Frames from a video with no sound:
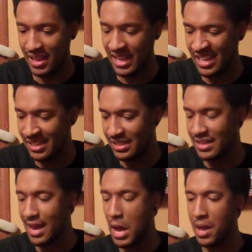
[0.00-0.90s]

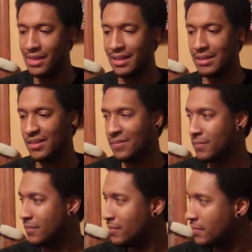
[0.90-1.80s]
And uh, I think the, um,
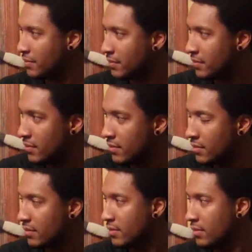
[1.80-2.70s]

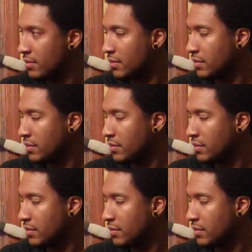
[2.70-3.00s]
he